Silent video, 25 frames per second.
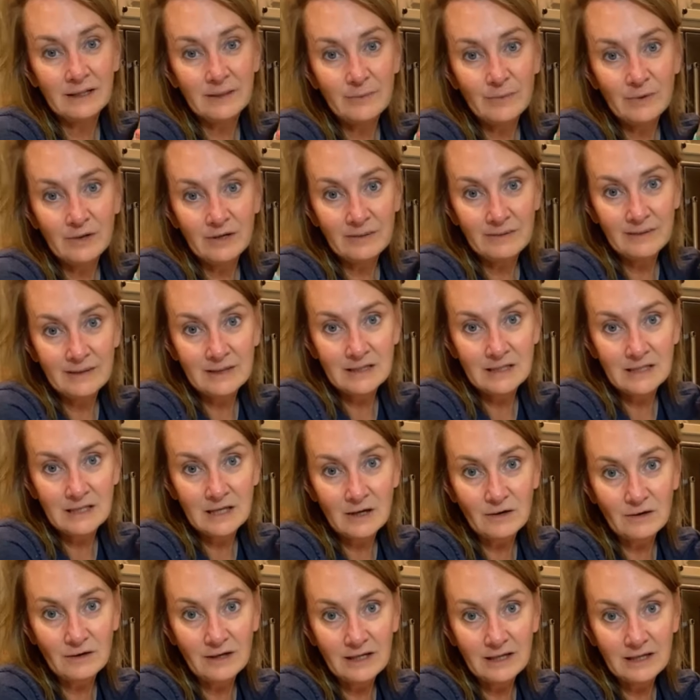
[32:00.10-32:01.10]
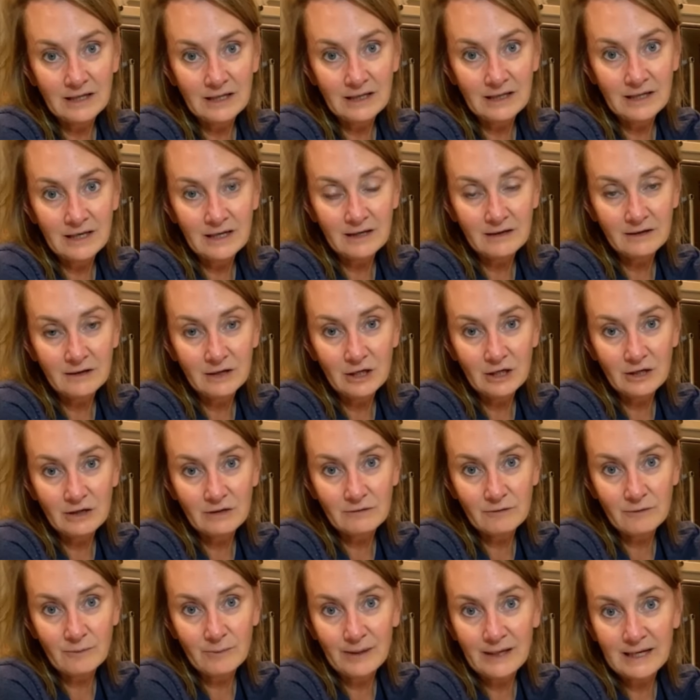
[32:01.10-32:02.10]
replaces the knob,
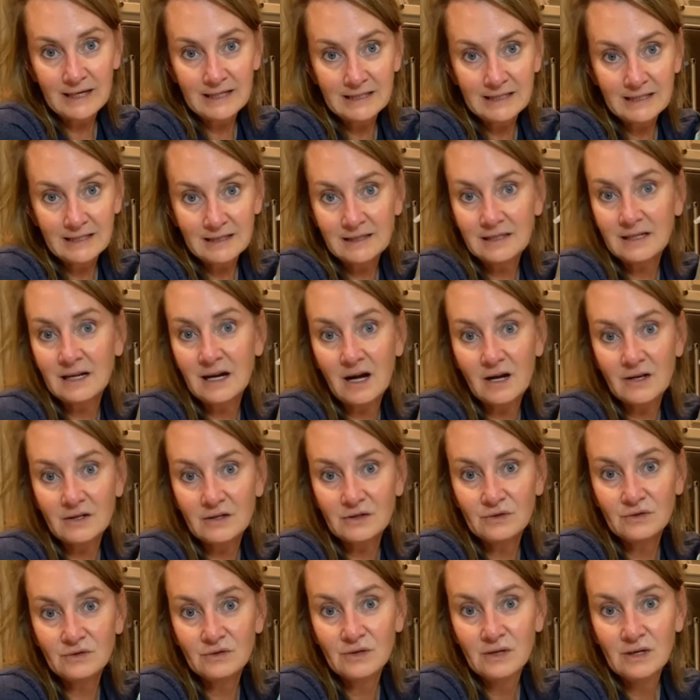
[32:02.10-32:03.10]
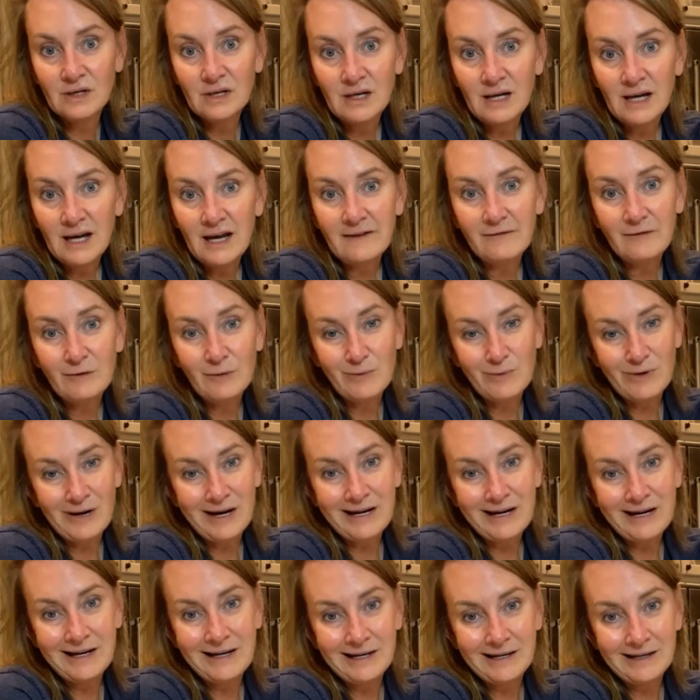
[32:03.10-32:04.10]
if you break, that's not covered under
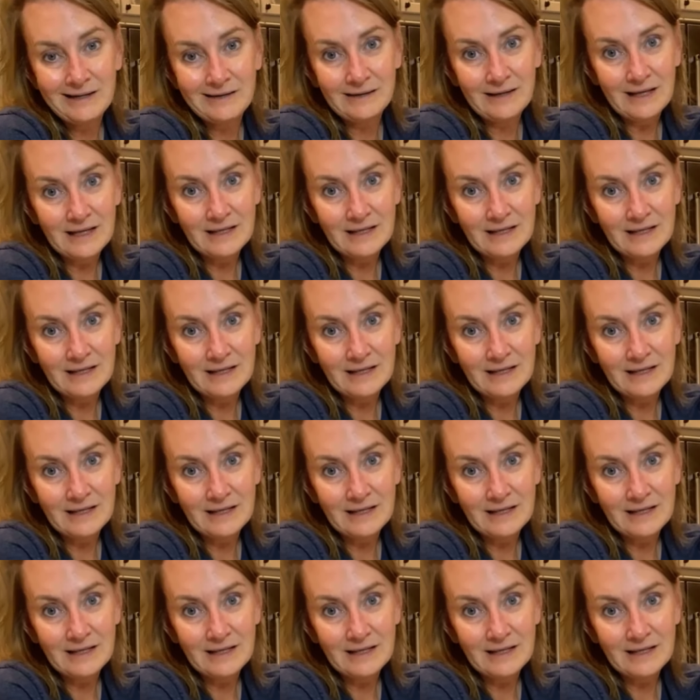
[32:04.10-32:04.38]
warranty.